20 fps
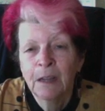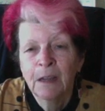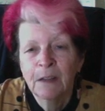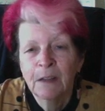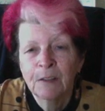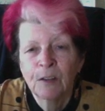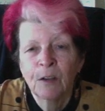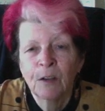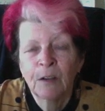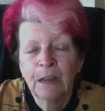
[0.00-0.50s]

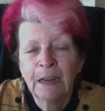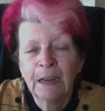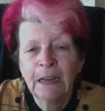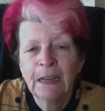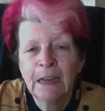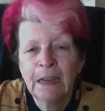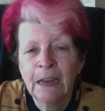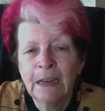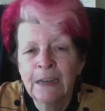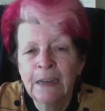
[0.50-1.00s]
So an
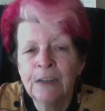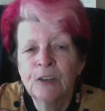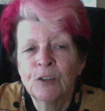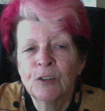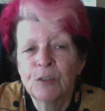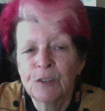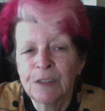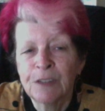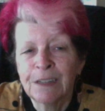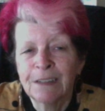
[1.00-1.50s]

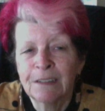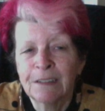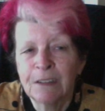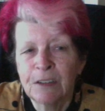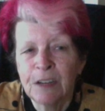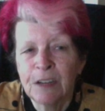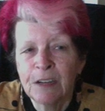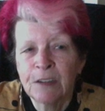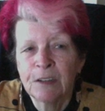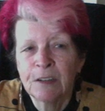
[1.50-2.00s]
interesting
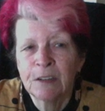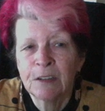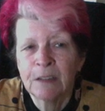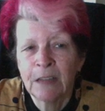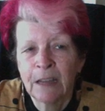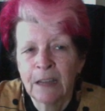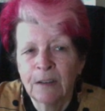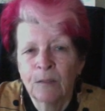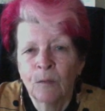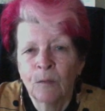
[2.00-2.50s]
suggestion
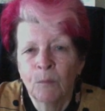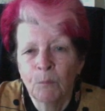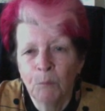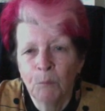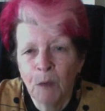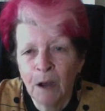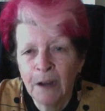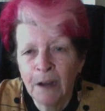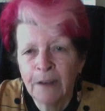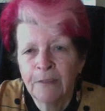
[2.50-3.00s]
that
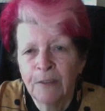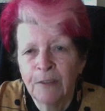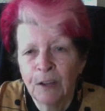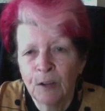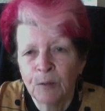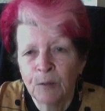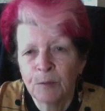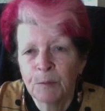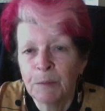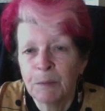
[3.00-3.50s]
might have
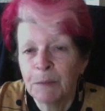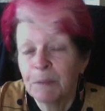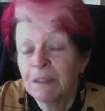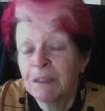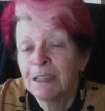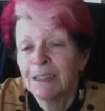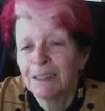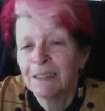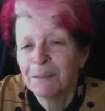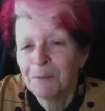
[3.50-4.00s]
helped me,
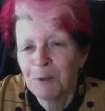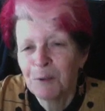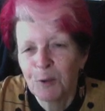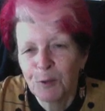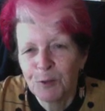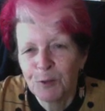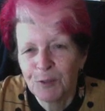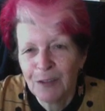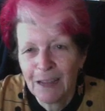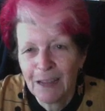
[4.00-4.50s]
particularly
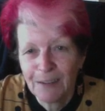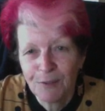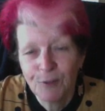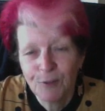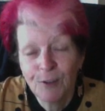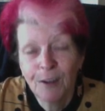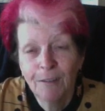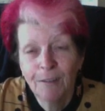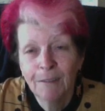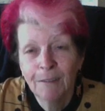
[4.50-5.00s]
because, as you
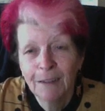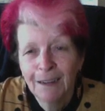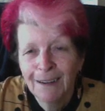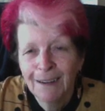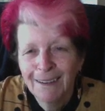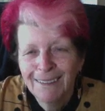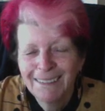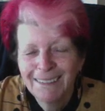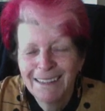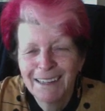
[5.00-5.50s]
know,
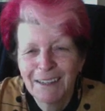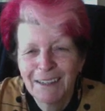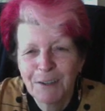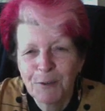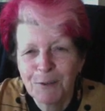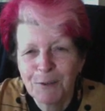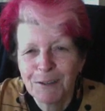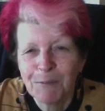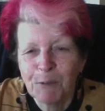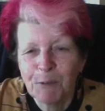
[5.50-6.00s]
texture
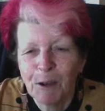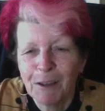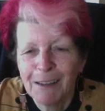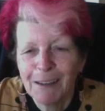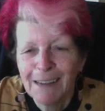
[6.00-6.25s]
is my